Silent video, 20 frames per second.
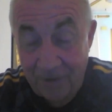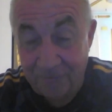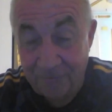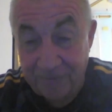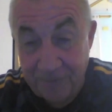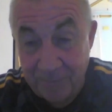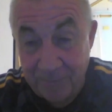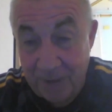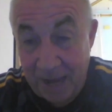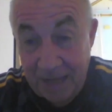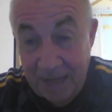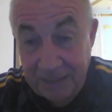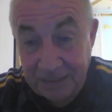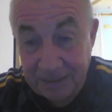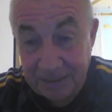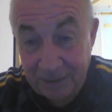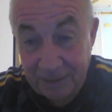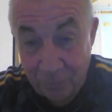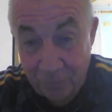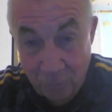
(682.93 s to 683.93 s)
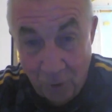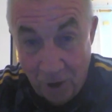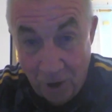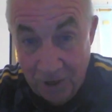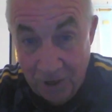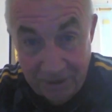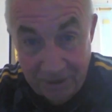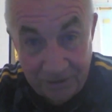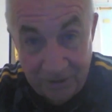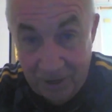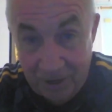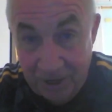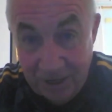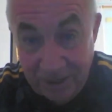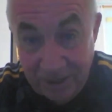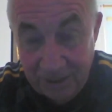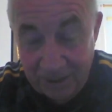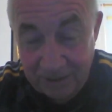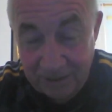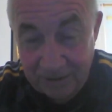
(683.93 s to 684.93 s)
Alfie May's right
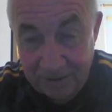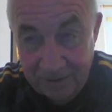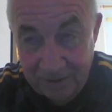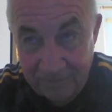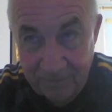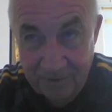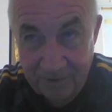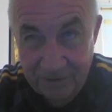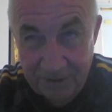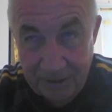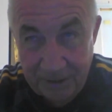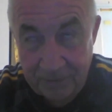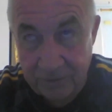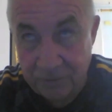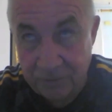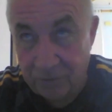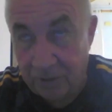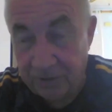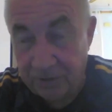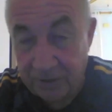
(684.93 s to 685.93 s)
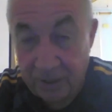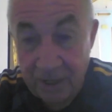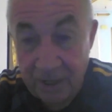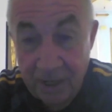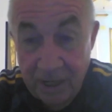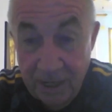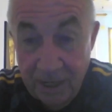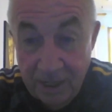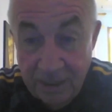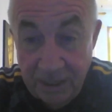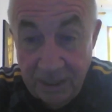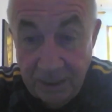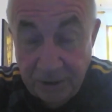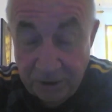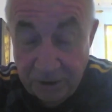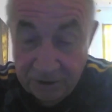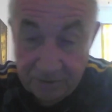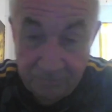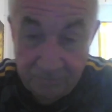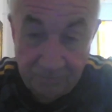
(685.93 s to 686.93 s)
thigh, and I think his right thigh, and he
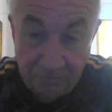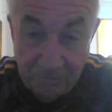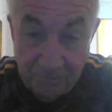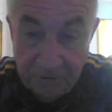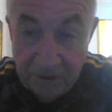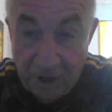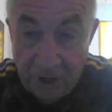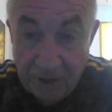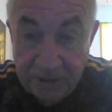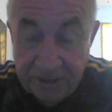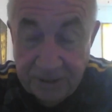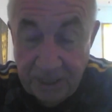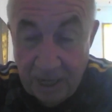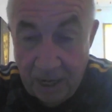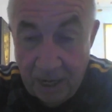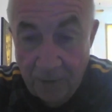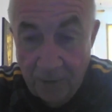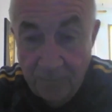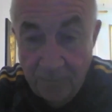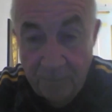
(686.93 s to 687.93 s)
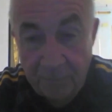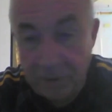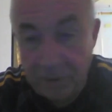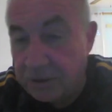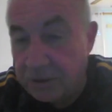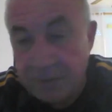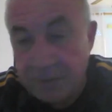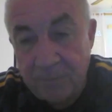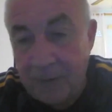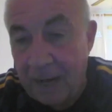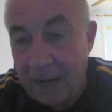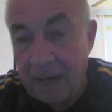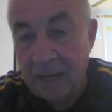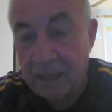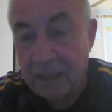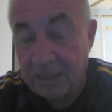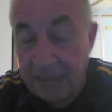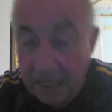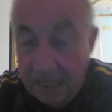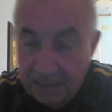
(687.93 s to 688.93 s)
just thighs it home. But it doesn't
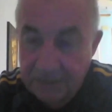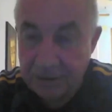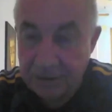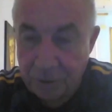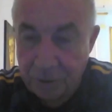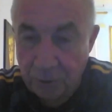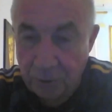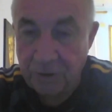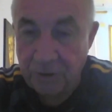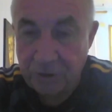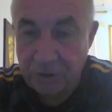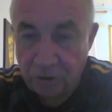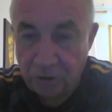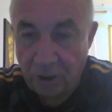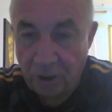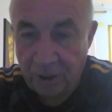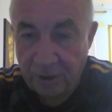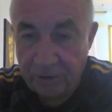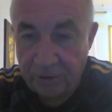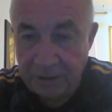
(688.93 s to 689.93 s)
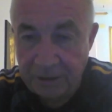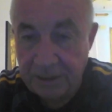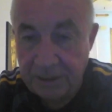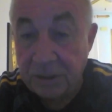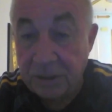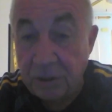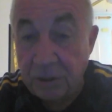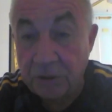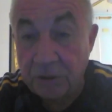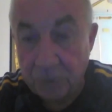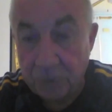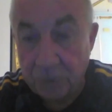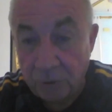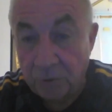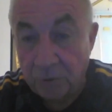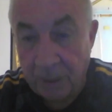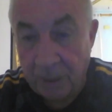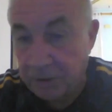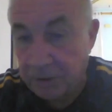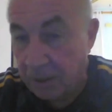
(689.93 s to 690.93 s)
matter. That's the sort of striker he's going to
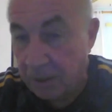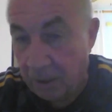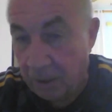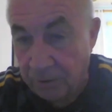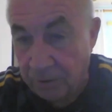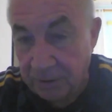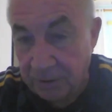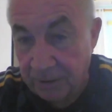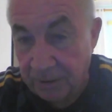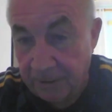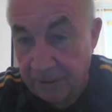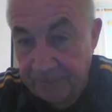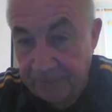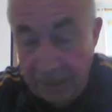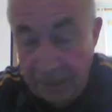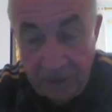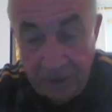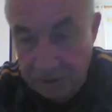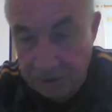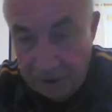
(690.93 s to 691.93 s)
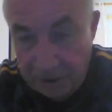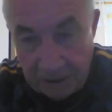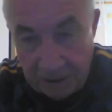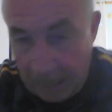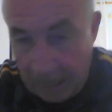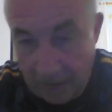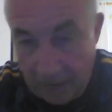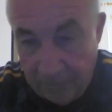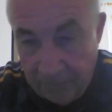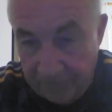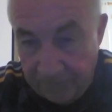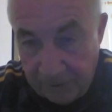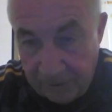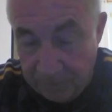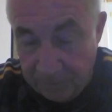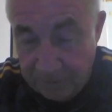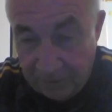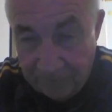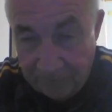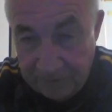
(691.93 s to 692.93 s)
score those goals. He doesn't care if it
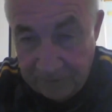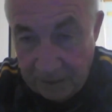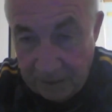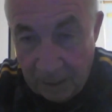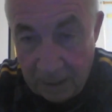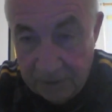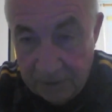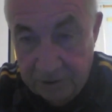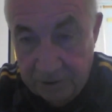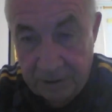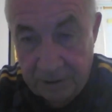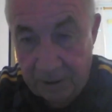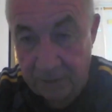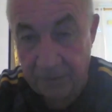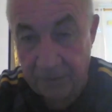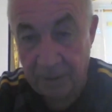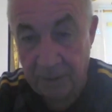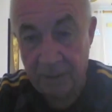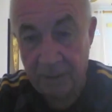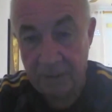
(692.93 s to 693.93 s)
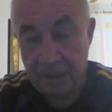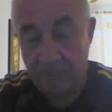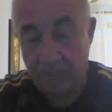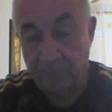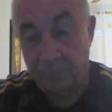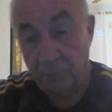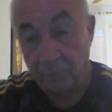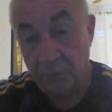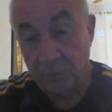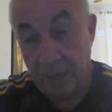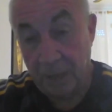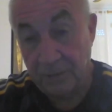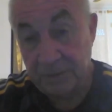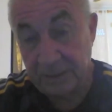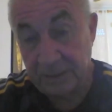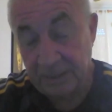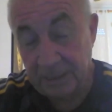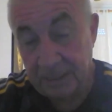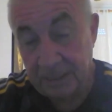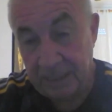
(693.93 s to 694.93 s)
comes off his arse, you know. That ball
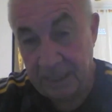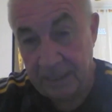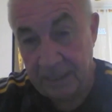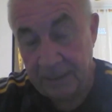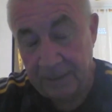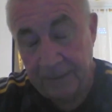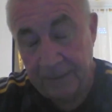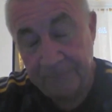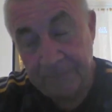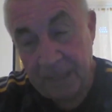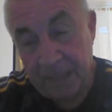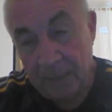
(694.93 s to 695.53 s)
goes in the net.